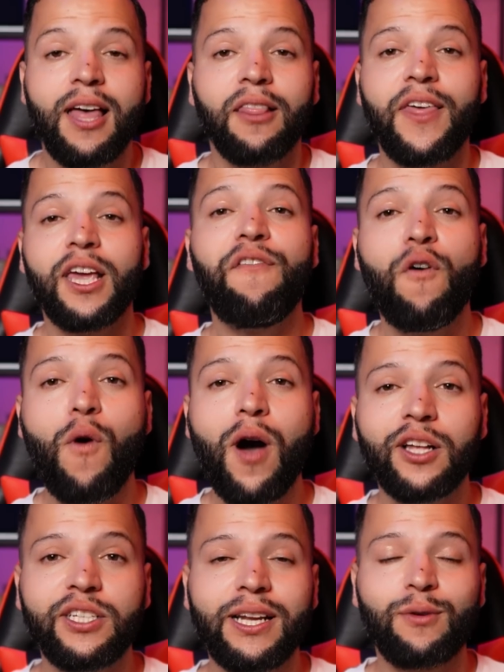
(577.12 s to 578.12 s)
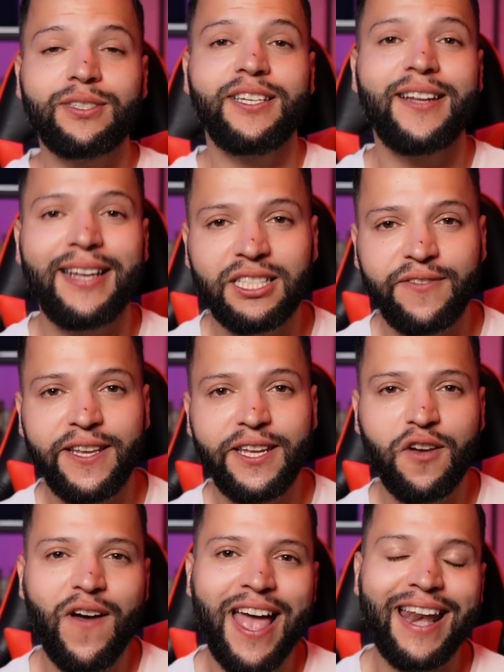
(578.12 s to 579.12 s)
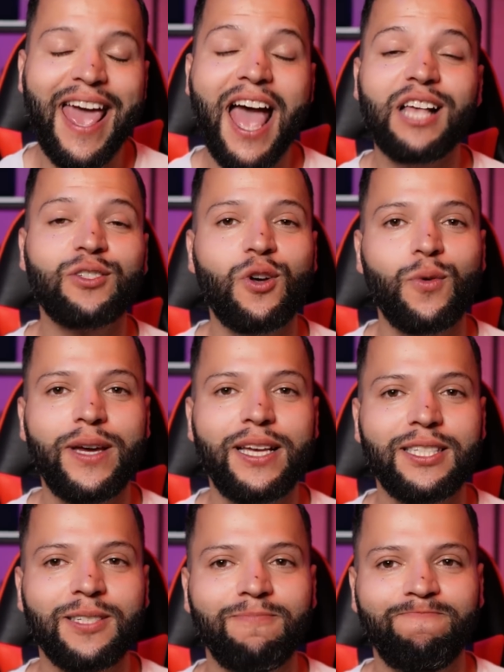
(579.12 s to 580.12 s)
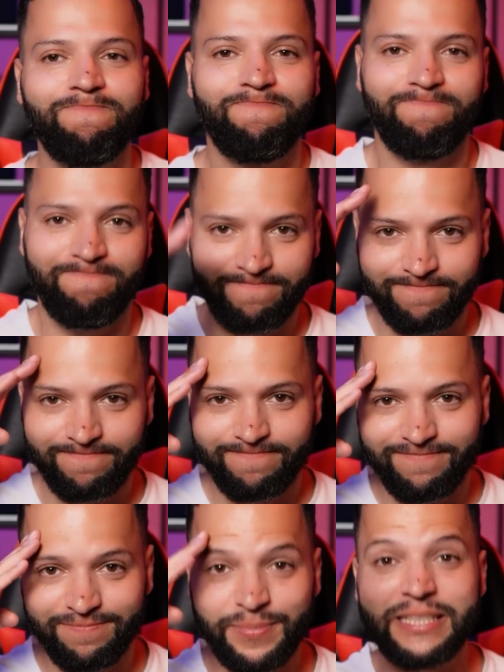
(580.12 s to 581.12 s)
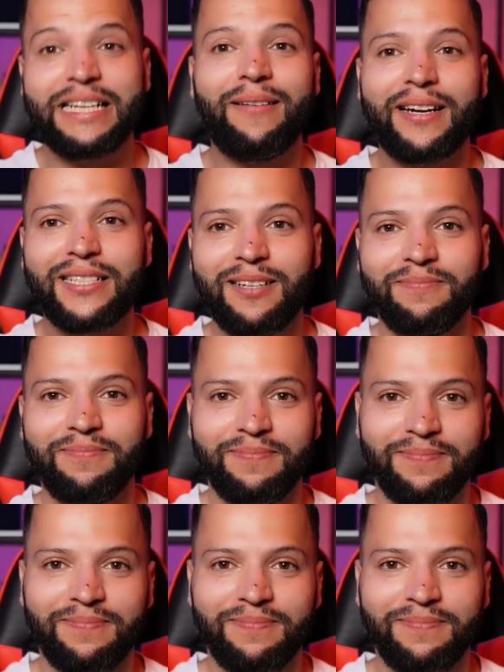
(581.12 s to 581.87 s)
Thank you for watching. I will see you in the next video. And as always, Visca Barça.